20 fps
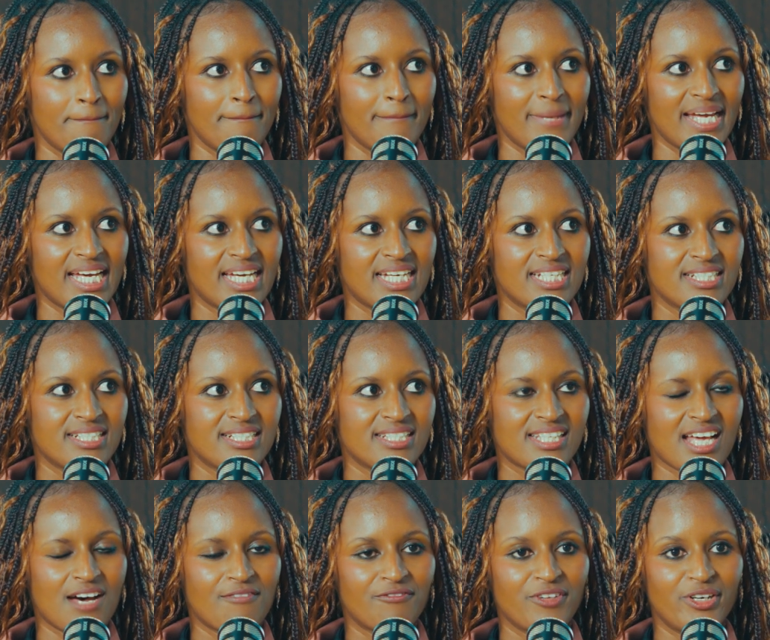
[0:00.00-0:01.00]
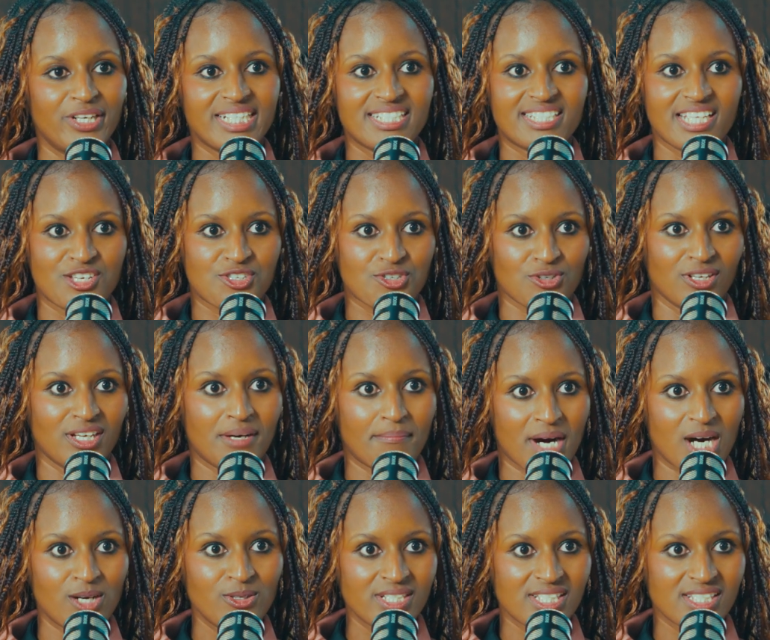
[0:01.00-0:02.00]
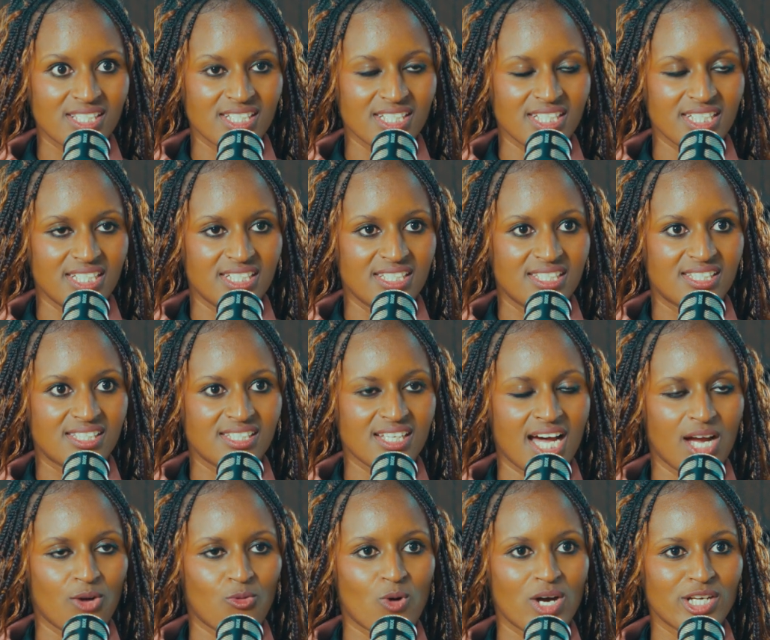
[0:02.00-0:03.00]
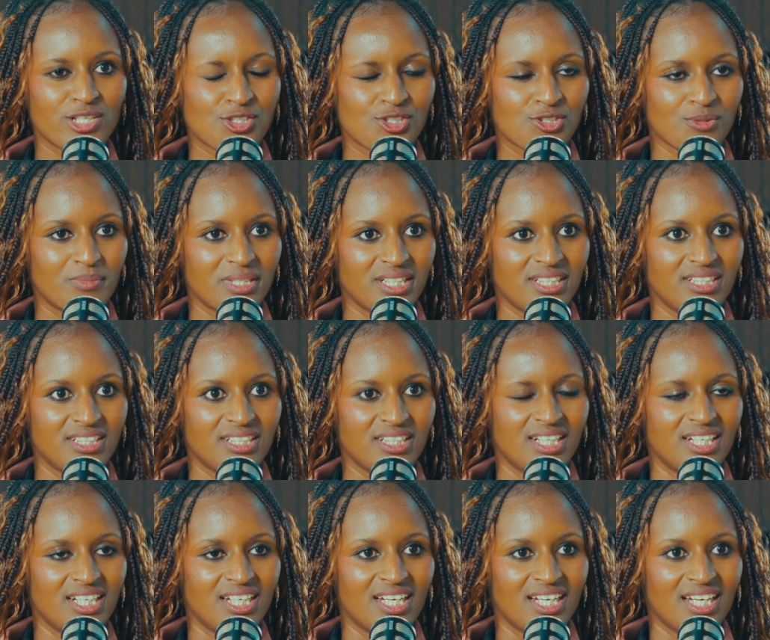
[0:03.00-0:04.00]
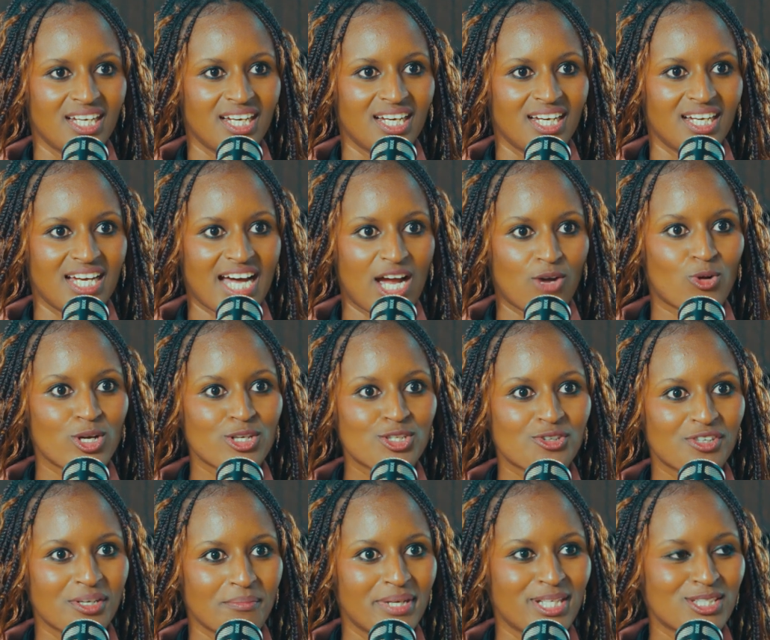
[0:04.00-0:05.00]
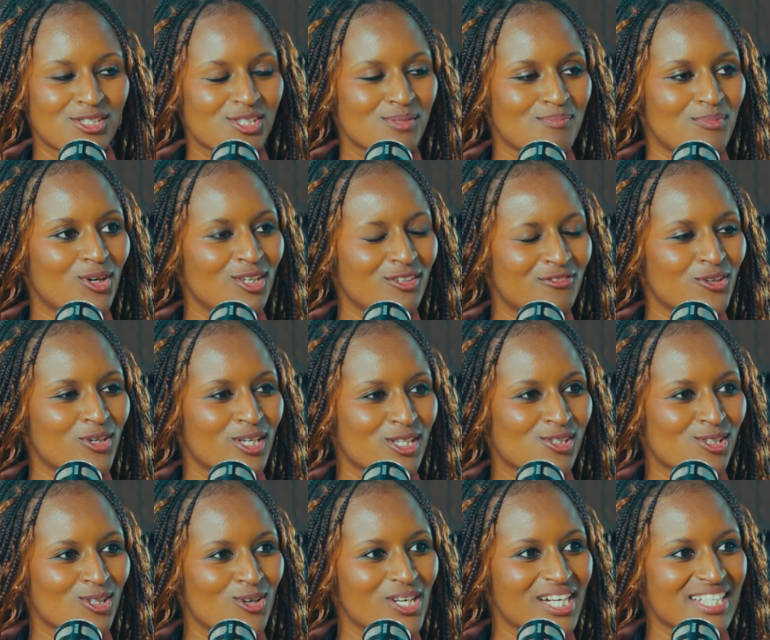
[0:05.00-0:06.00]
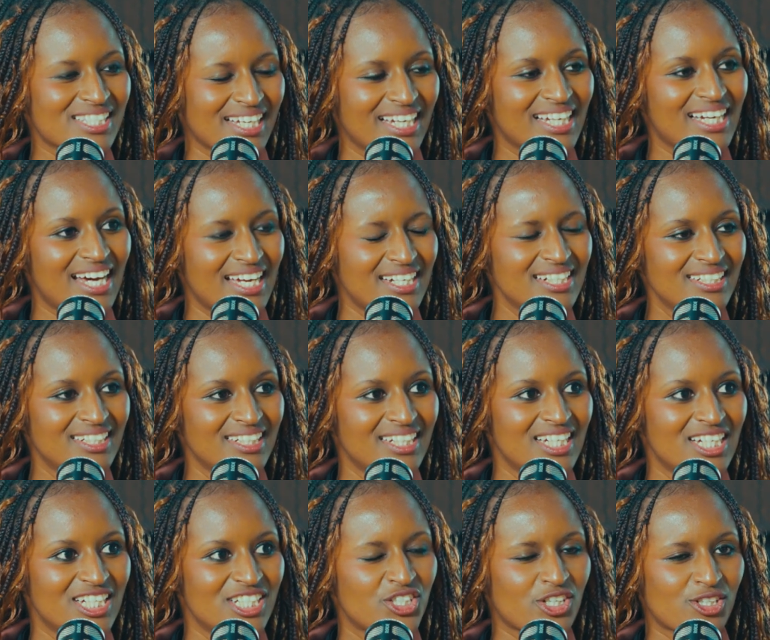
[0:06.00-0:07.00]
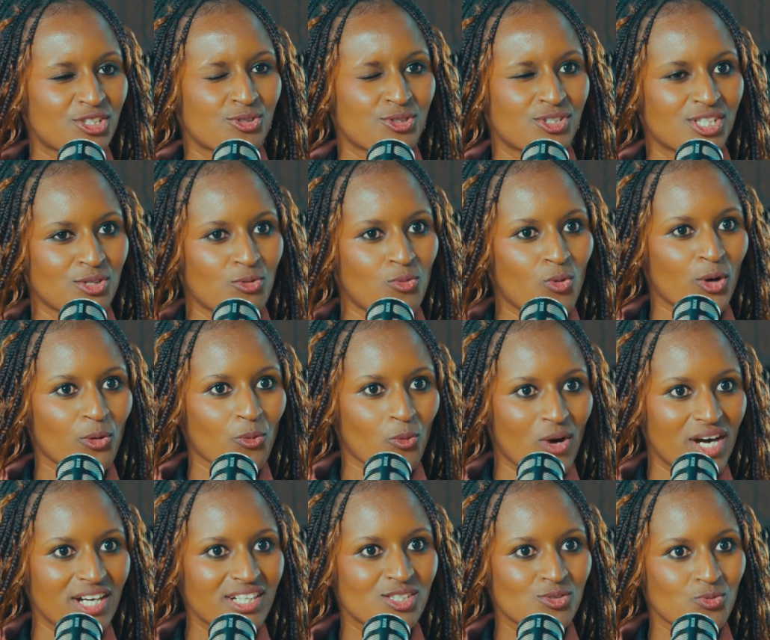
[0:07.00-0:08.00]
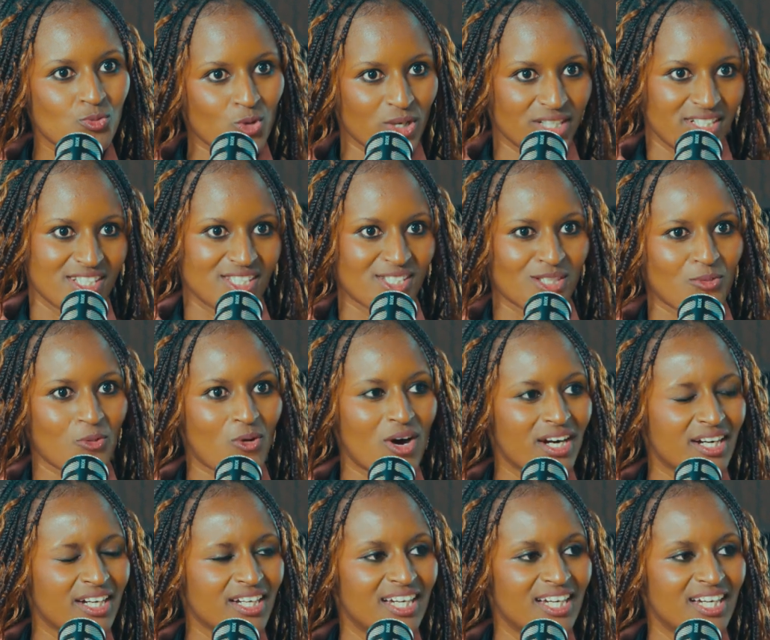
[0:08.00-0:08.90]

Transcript: and I'm very intentional about is I want to remain small for as long as I can, just to see what works, what doesn't work.